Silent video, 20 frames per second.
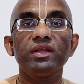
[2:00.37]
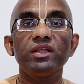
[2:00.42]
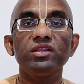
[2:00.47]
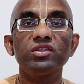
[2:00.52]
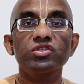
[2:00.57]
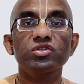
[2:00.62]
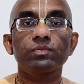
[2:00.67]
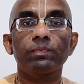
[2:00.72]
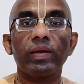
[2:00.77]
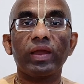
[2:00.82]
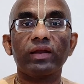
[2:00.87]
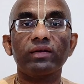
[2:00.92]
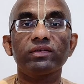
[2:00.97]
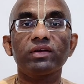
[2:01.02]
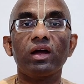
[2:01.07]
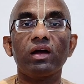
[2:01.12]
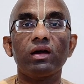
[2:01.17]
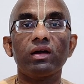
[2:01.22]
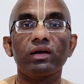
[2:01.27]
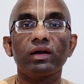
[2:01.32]
means
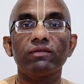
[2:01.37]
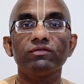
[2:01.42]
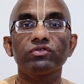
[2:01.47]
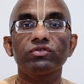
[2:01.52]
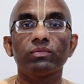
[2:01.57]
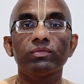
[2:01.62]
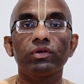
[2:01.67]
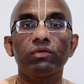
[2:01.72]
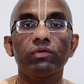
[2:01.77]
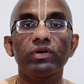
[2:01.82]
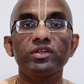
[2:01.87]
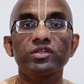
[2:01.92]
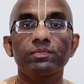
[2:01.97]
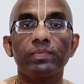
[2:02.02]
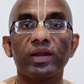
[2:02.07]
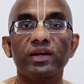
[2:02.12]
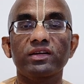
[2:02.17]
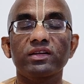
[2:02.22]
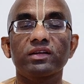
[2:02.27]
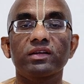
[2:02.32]
specta, comes from the word
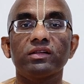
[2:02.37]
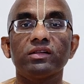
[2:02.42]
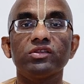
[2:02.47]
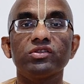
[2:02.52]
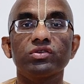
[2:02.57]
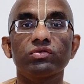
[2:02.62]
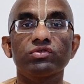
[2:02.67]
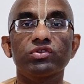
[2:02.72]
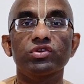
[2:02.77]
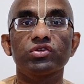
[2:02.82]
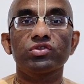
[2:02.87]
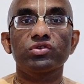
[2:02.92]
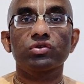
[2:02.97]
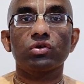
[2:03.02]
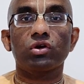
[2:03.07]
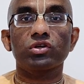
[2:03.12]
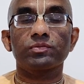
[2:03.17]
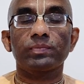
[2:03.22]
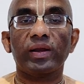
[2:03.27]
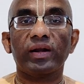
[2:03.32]
spectacles, which is
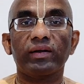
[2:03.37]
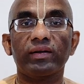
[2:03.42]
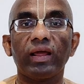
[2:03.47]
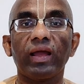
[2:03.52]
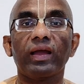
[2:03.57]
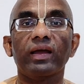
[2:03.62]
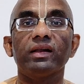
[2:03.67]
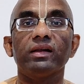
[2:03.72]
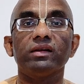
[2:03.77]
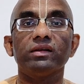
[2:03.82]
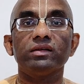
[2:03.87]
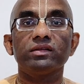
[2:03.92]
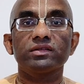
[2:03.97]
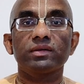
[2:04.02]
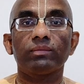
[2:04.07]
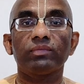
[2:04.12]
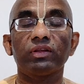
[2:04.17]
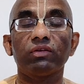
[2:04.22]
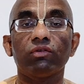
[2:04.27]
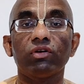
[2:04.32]
a spectacle,
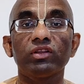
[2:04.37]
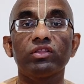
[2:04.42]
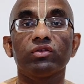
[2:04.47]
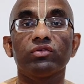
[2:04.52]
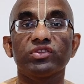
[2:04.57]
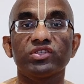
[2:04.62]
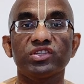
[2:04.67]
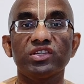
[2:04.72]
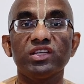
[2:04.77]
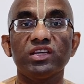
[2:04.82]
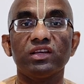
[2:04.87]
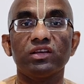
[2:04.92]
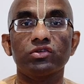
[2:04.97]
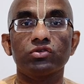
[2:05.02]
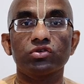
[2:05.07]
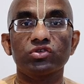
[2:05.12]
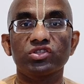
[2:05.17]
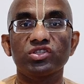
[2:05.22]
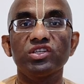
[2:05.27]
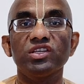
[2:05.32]
something worth seeing.
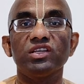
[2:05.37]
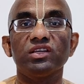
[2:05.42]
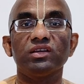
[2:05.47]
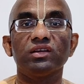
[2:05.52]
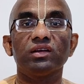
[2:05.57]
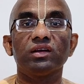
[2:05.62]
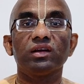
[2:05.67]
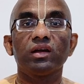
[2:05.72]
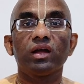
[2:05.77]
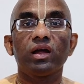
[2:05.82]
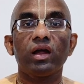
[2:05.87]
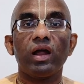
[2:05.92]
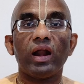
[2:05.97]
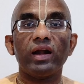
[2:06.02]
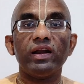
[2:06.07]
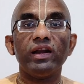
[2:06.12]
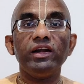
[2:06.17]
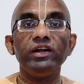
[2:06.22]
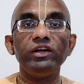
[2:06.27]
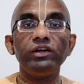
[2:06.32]
So see,
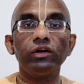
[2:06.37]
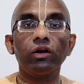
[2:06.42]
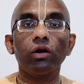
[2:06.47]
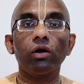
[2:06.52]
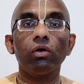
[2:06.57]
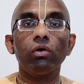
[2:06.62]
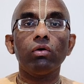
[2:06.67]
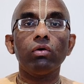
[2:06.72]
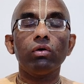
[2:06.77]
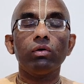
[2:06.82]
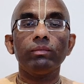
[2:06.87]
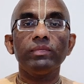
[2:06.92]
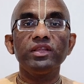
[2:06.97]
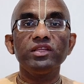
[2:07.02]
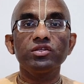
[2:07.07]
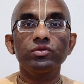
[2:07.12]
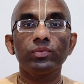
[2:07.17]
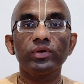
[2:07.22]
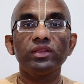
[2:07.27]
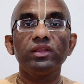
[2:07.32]
and intro
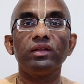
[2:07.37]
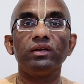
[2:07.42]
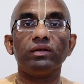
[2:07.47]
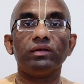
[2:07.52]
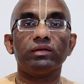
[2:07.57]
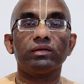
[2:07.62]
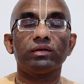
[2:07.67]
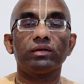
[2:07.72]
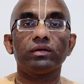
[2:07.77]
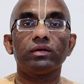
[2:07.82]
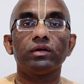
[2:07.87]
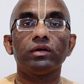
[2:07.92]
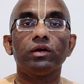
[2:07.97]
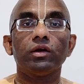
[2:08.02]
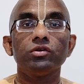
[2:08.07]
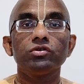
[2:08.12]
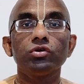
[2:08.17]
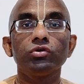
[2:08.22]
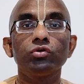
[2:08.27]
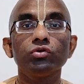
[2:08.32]
means within.
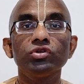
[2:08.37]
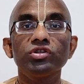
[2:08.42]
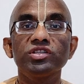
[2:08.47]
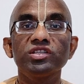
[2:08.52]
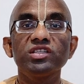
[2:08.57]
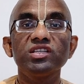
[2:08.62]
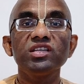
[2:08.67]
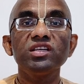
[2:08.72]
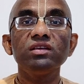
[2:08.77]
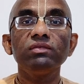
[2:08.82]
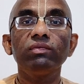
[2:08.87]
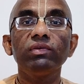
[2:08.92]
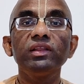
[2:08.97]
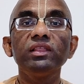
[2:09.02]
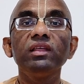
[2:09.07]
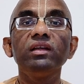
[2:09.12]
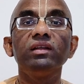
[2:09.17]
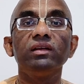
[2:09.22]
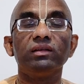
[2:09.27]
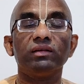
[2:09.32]
So to see
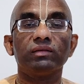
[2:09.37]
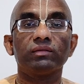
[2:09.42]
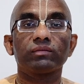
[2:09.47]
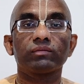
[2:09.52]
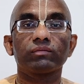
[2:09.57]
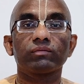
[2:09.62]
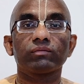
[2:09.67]
within.